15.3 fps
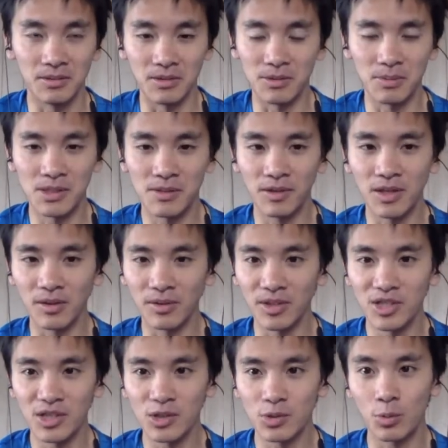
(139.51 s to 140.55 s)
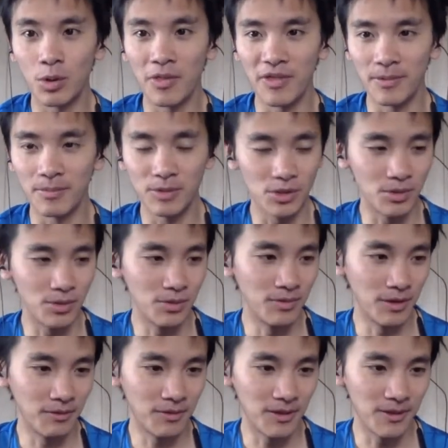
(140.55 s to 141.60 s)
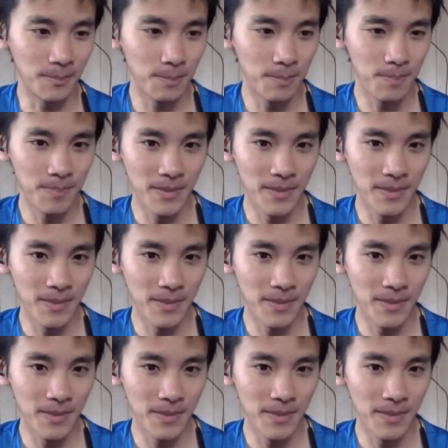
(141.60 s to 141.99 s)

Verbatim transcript: the specific conditions we want them to, to verify